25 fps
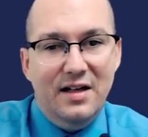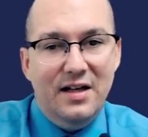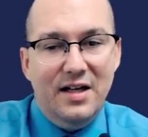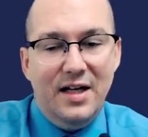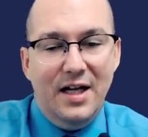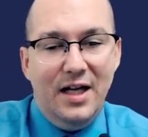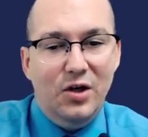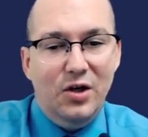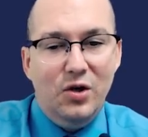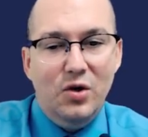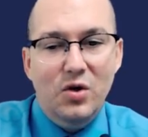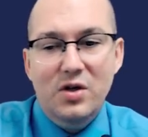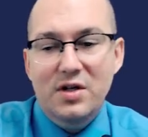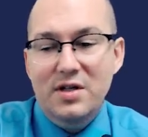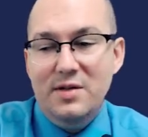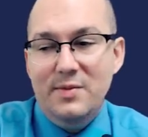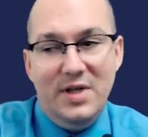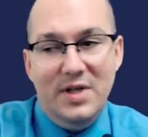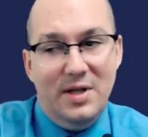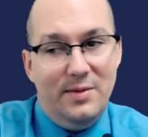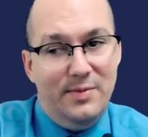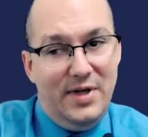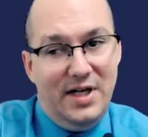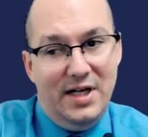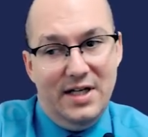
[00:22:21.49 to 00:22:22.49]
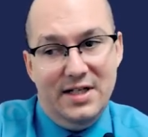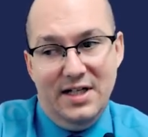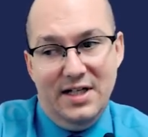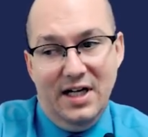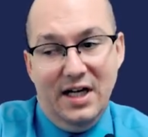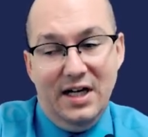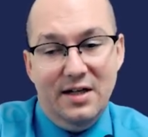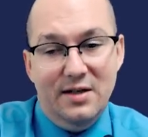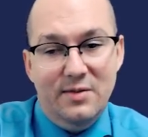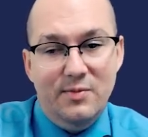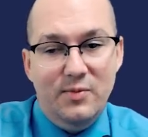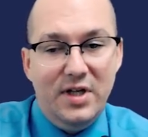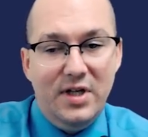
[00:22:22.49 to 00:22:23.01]
it couldn't be a band
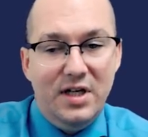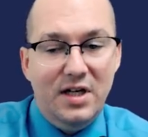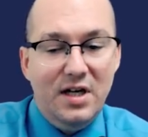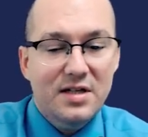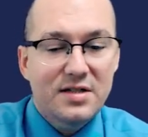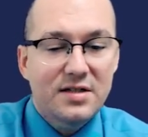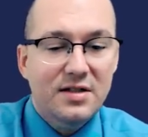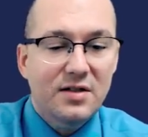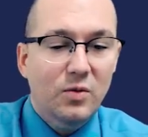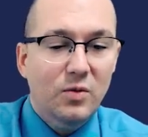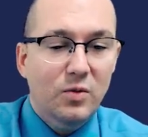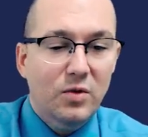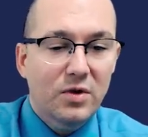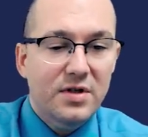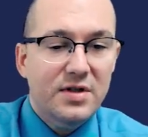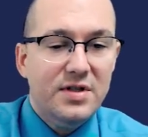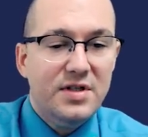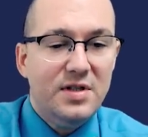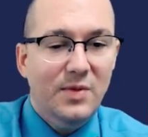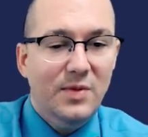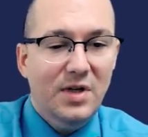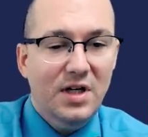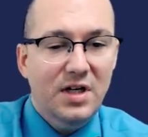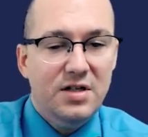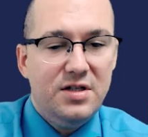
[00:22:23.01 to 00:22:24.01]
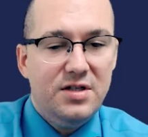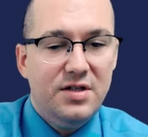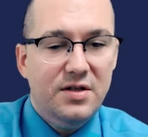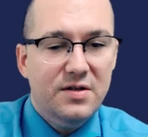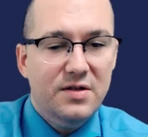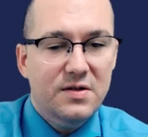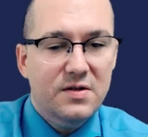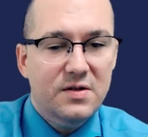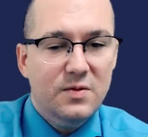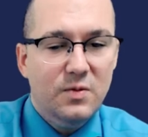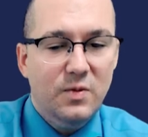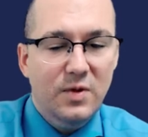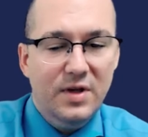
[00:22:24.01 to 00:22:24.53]
8 because there were some
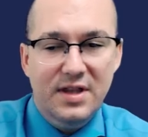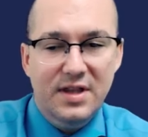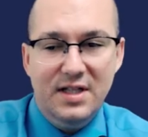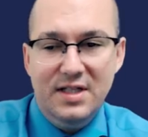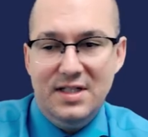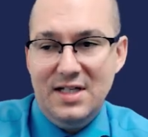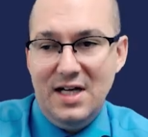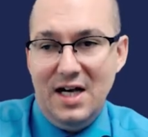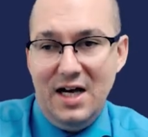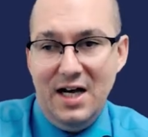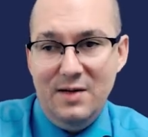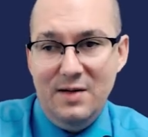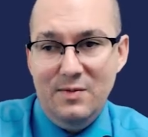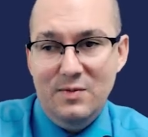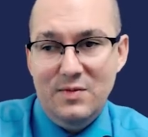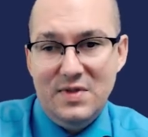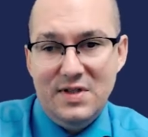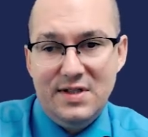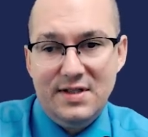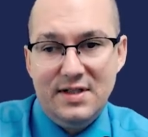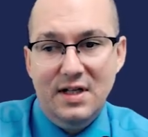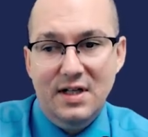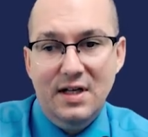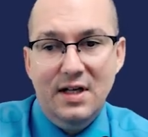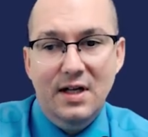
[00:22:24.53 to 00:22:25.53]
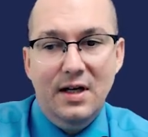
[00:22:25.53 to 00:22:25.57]
issues with the times.